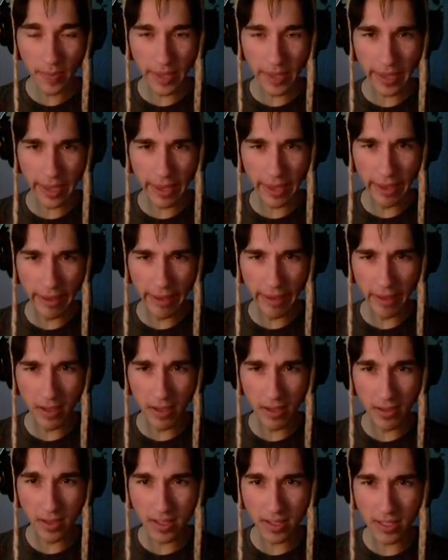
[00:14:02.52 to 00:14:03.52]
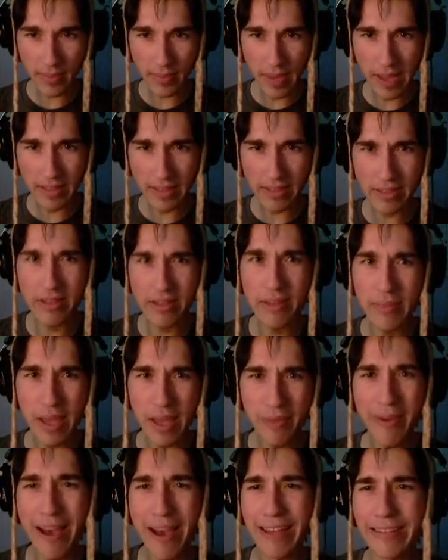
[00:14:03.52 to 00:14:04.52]
god, there's a monster in my
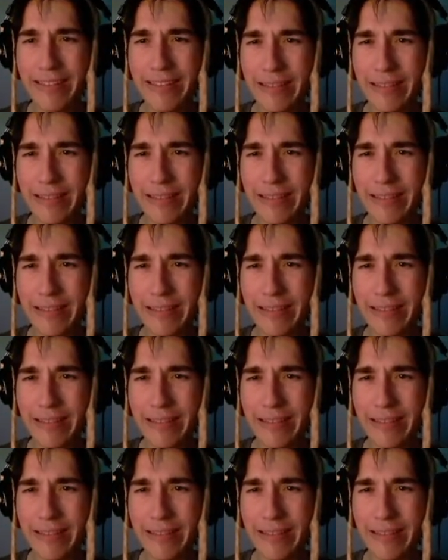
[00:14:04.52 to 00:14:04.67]
wine